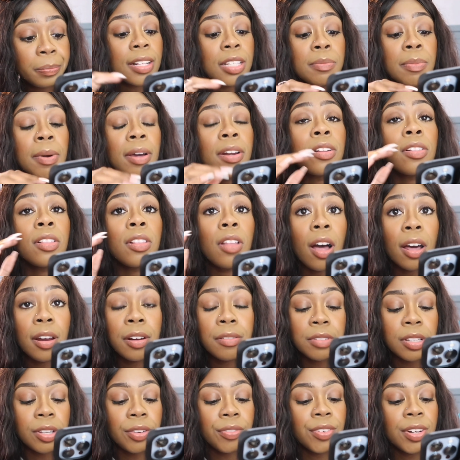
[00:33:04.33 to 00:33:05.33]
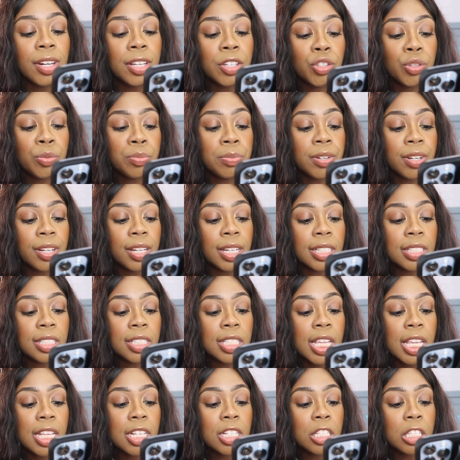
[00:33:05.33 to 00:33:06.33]
It's about a lot of different
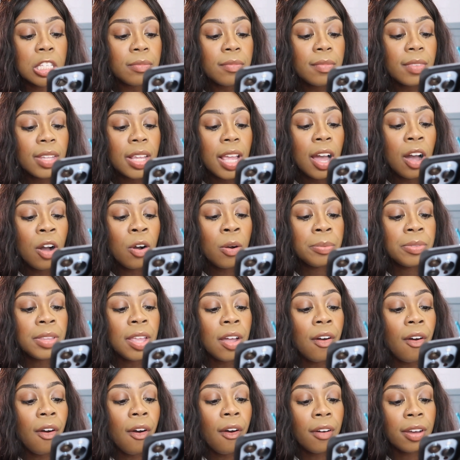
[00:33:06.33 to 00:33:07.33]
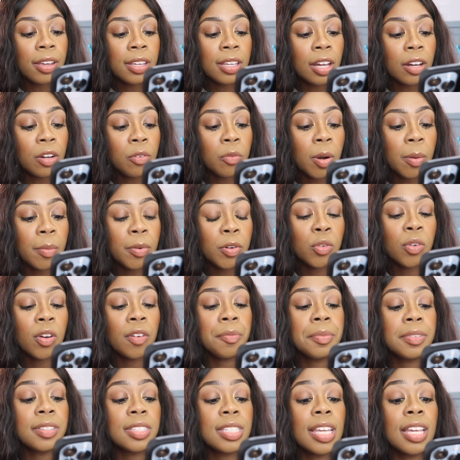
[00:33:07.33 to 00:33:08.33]
experiences. I hope that all young women who
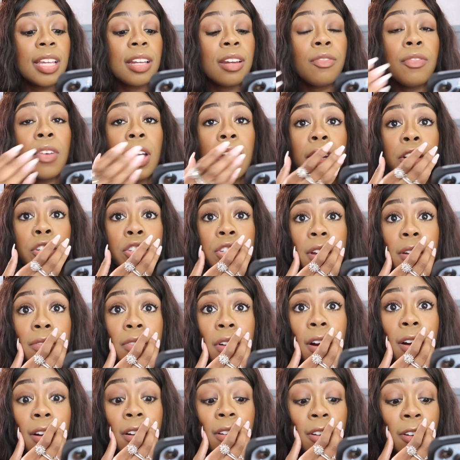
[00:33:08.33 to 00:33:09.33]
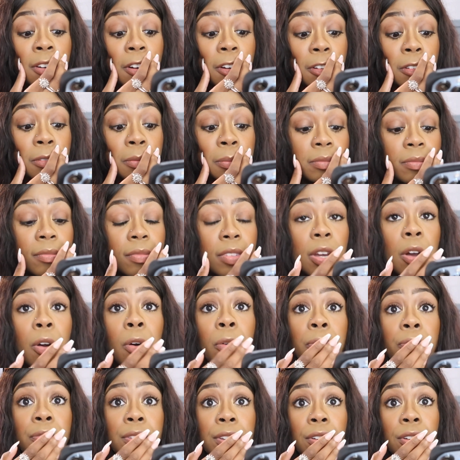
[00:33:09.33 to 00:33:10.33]
have been taken advantage of are heard.
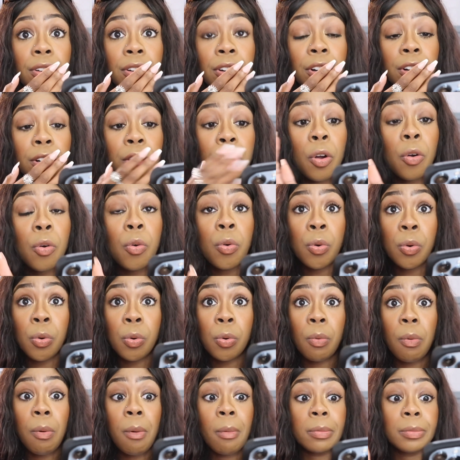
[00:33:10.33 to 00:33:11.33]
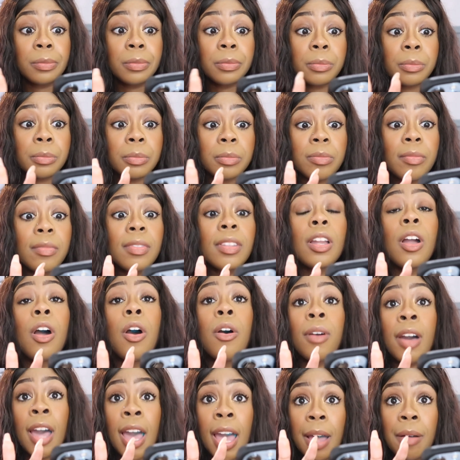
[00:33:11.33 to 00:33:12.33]
Oh, feel heard. Ooh.
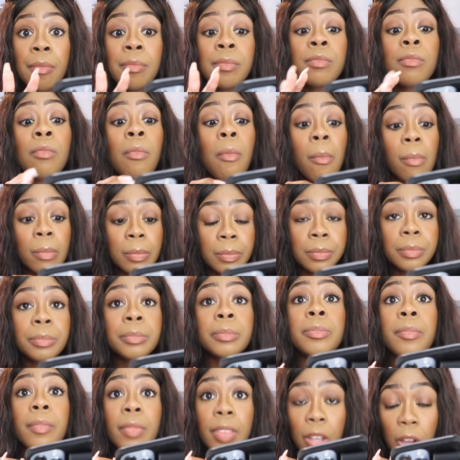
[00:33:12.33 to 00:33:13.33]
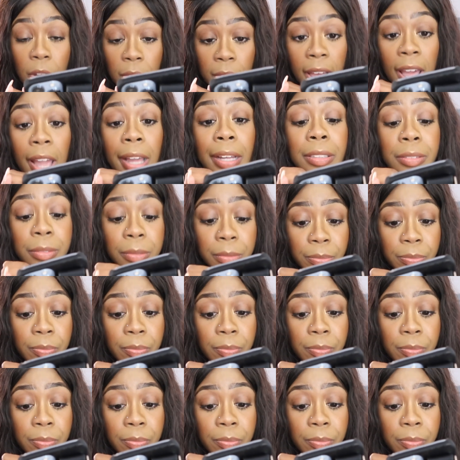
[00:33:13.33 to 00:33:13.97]
Okay. Okay.